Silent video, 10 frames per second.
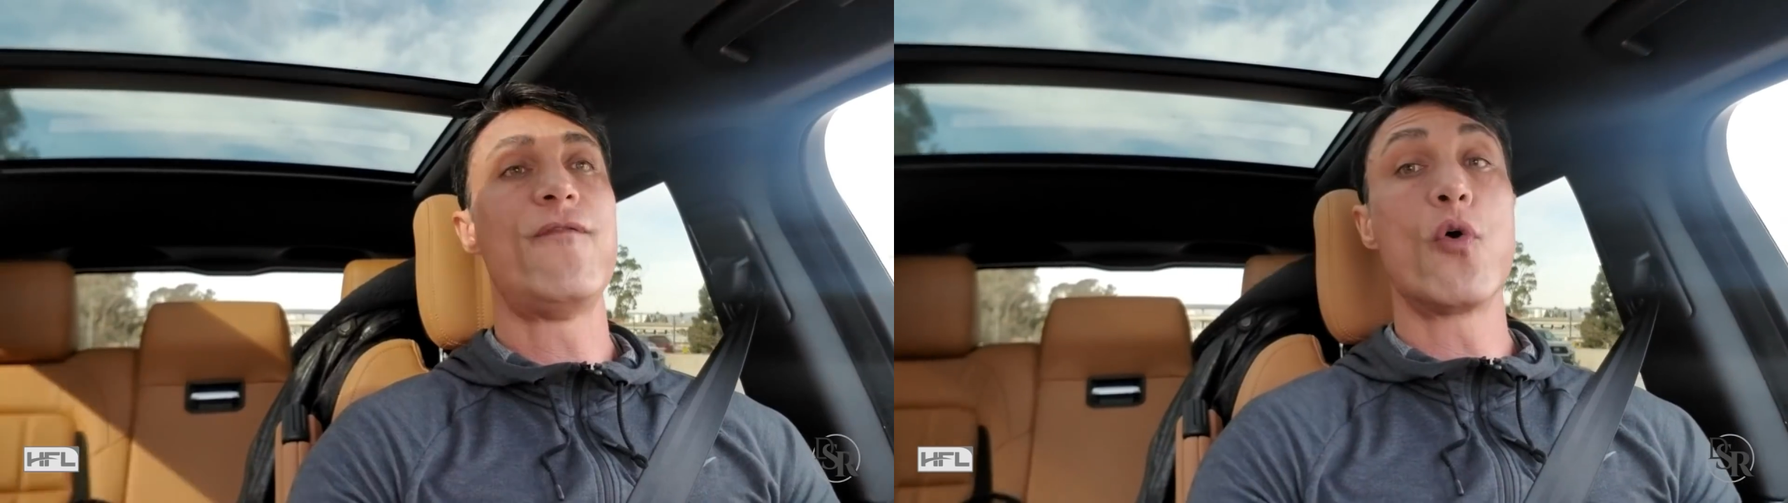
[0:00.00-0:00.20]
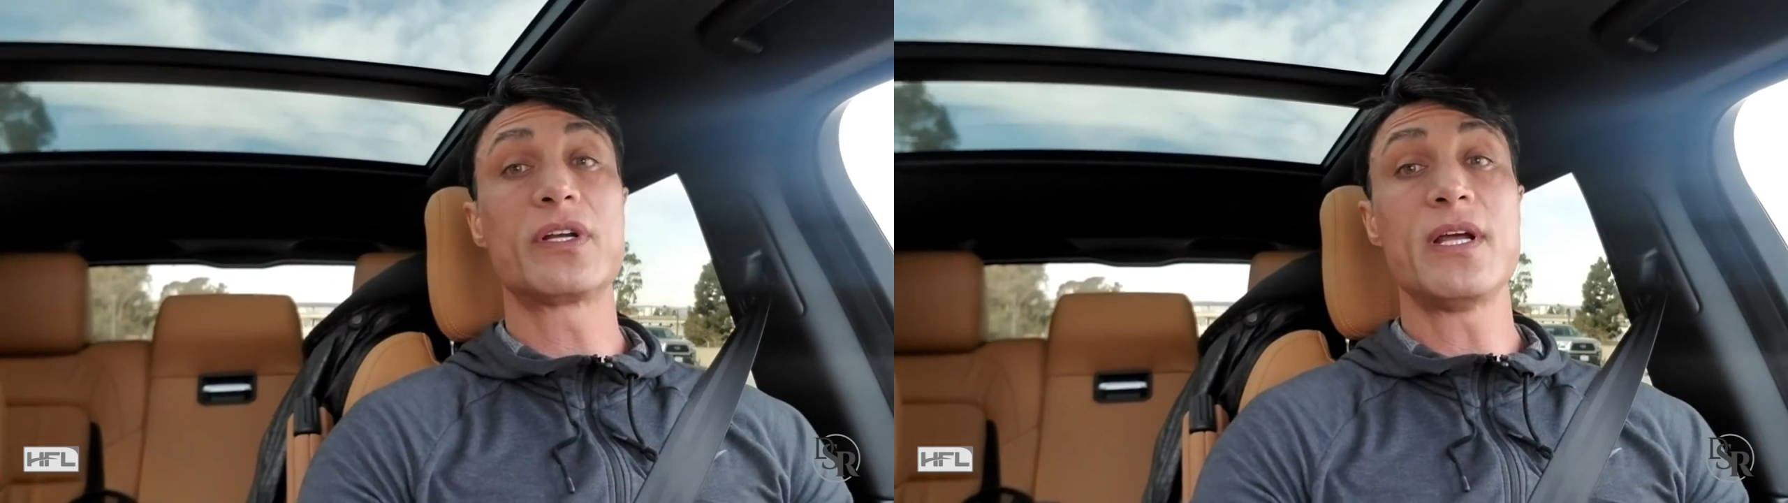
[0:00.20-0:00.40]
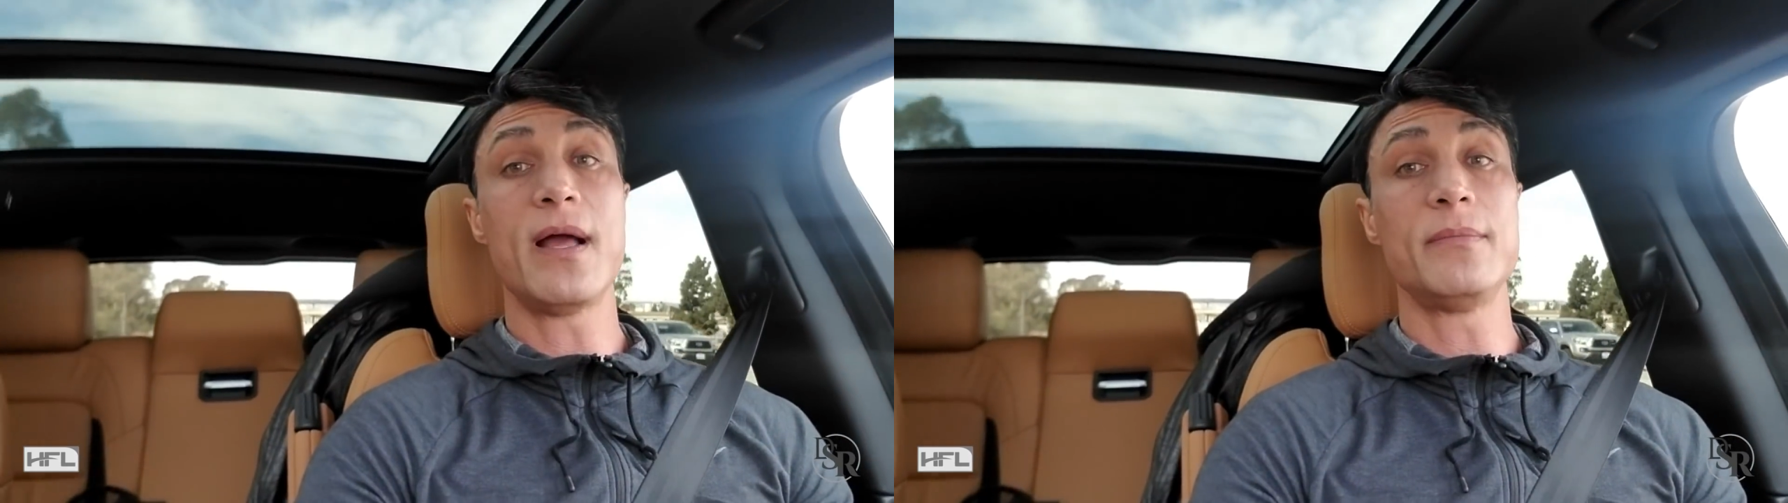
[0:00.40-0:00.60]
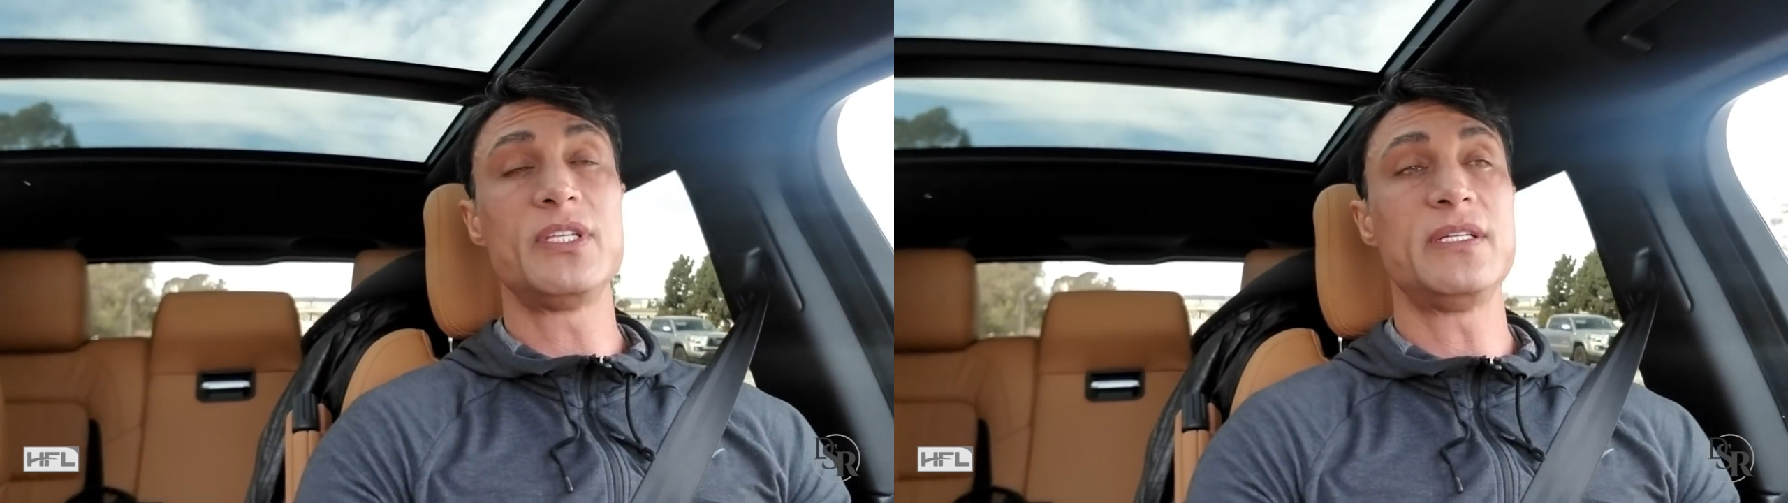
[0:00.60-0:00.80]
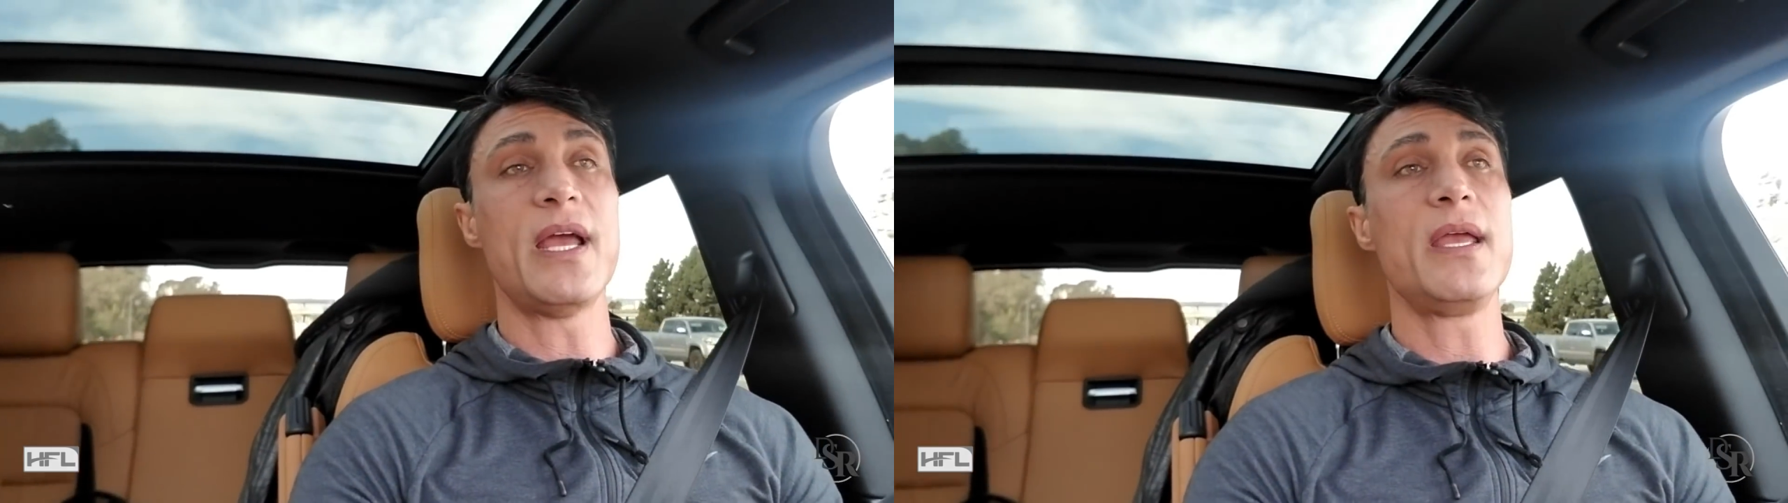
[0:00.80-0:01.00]
four times
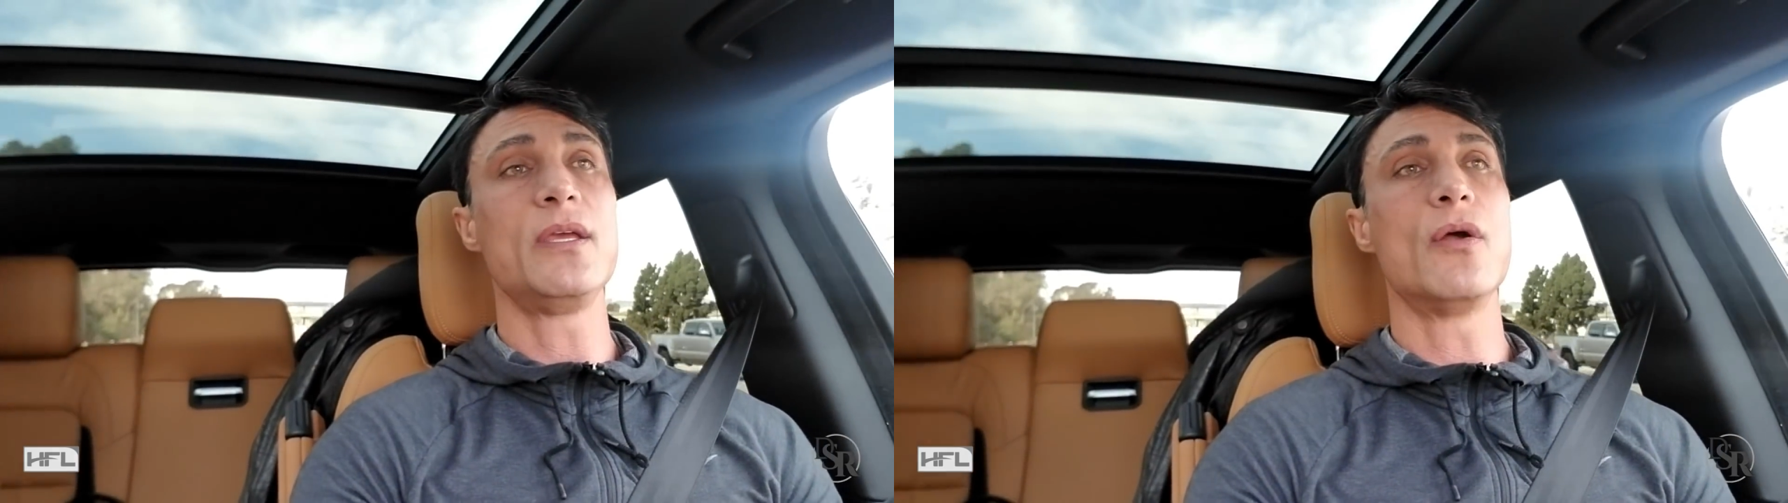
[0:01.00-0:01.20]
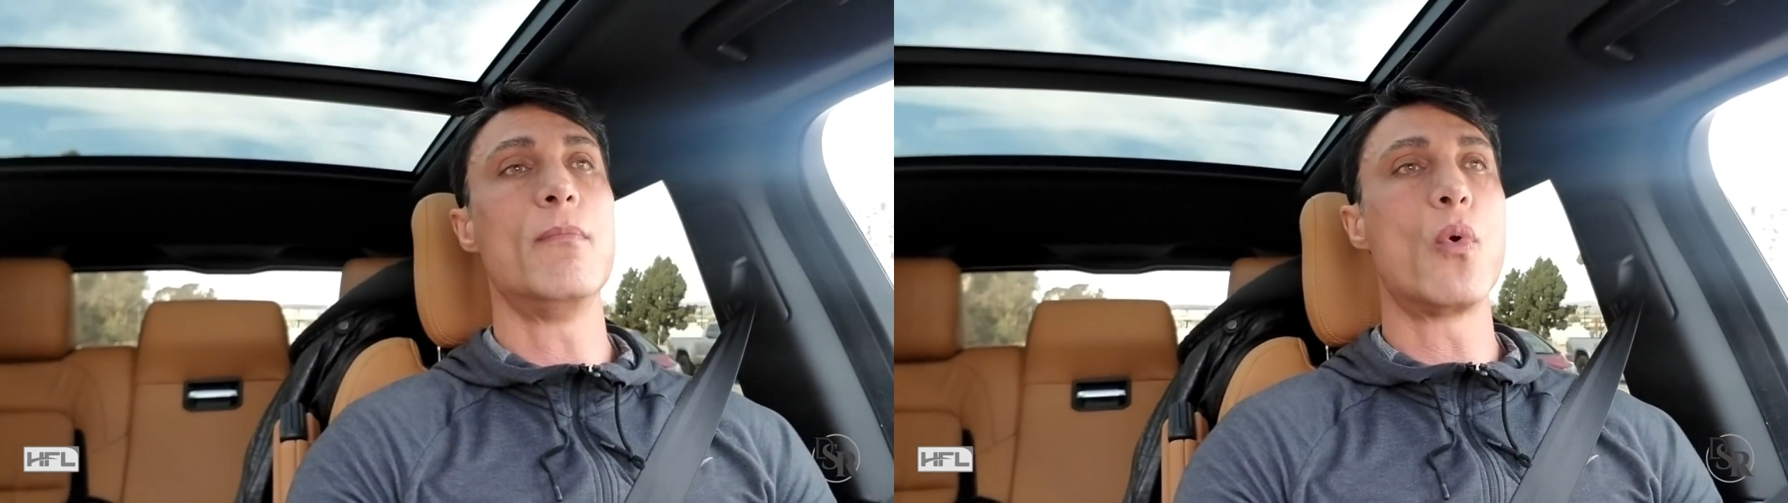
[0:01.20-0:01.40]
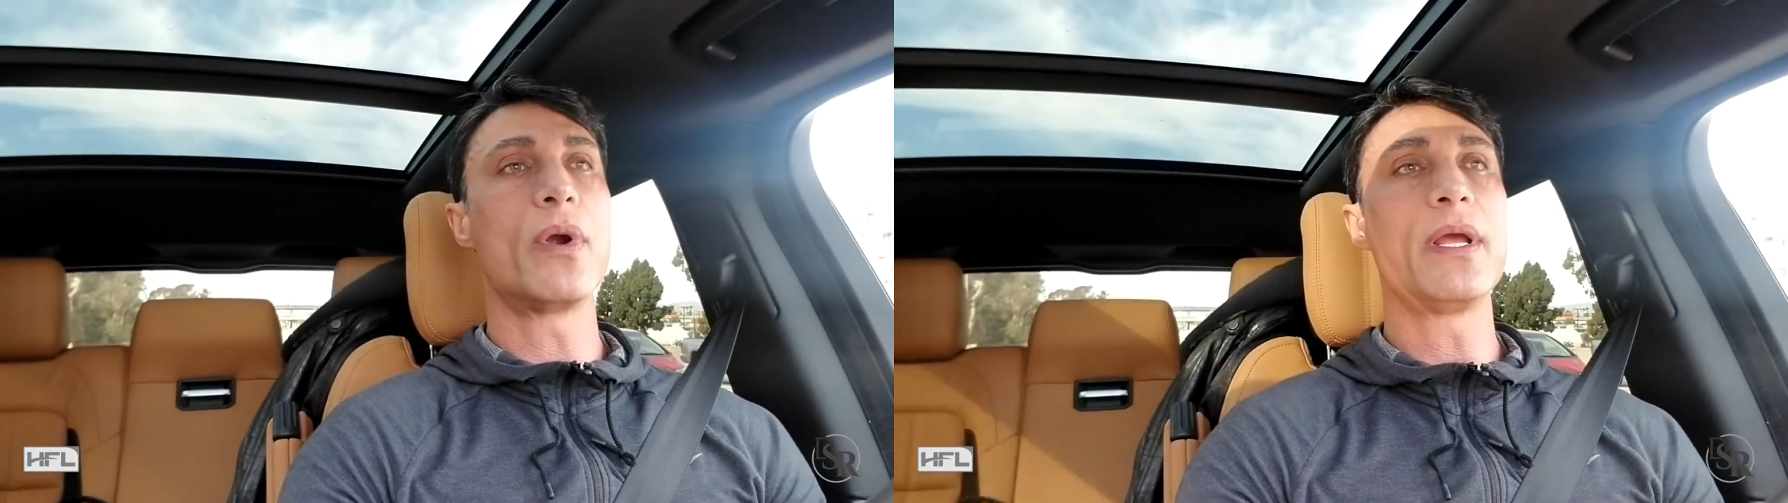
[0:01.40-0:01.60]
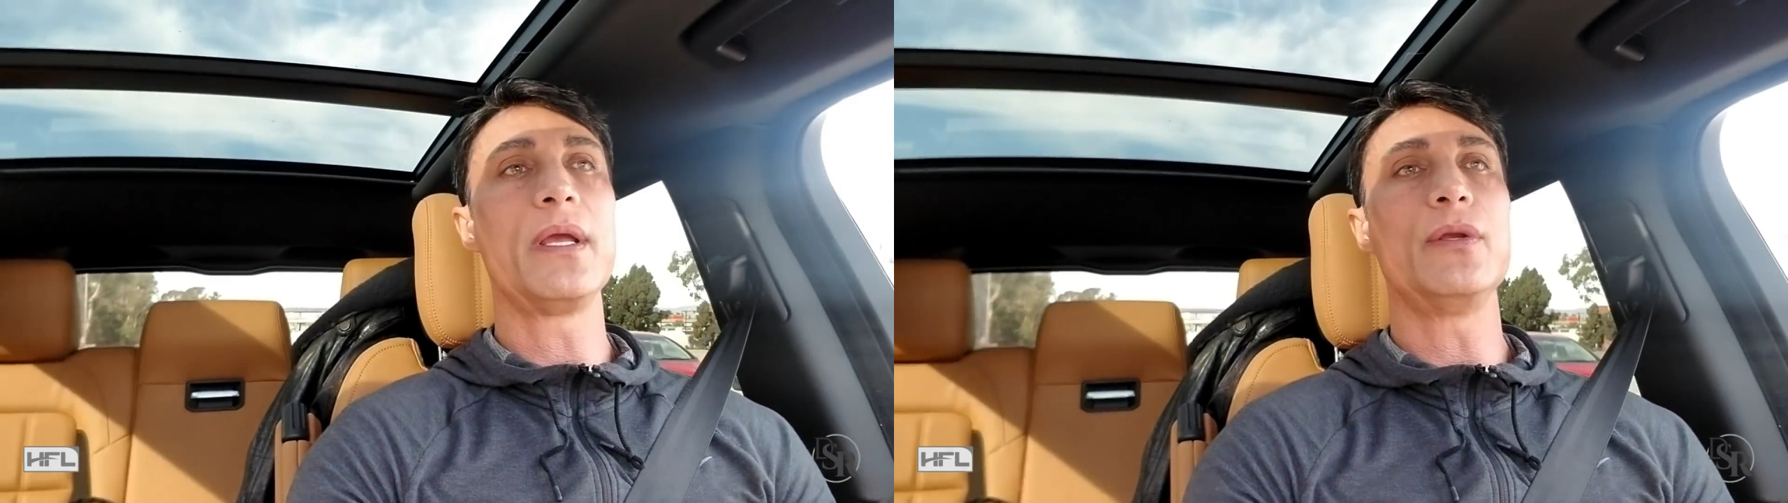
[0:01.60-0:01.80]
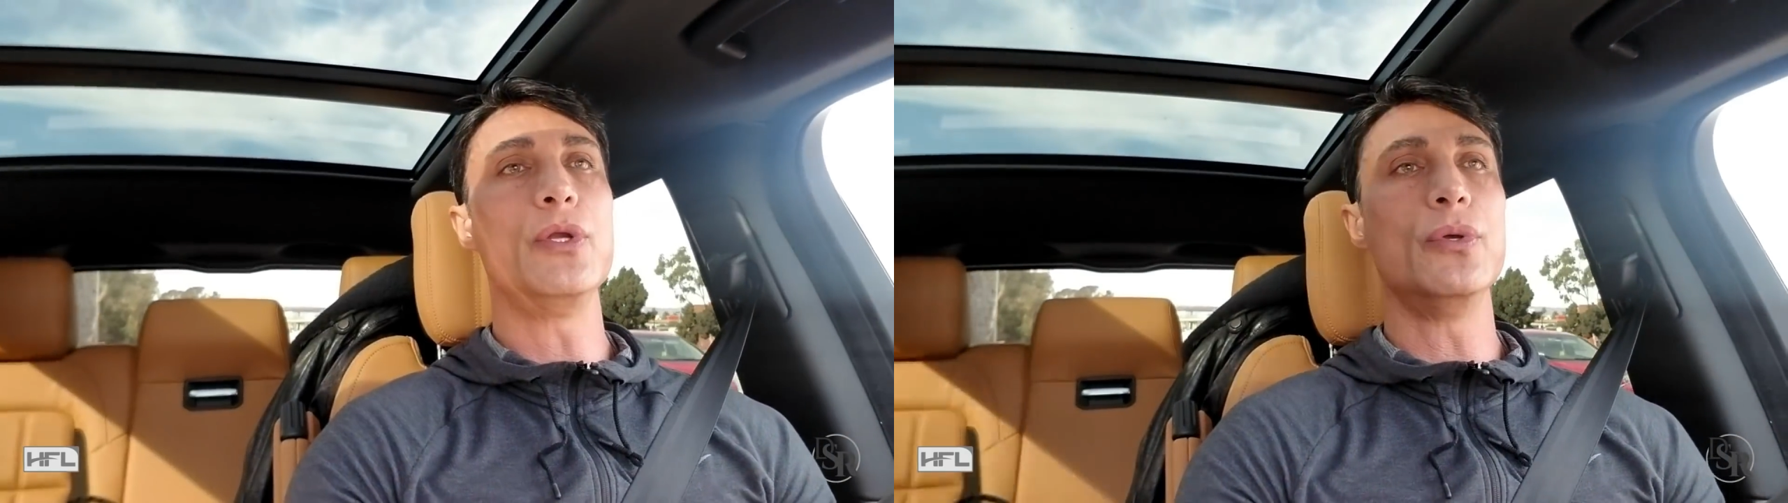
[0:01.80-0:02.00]
a day, you know, morning,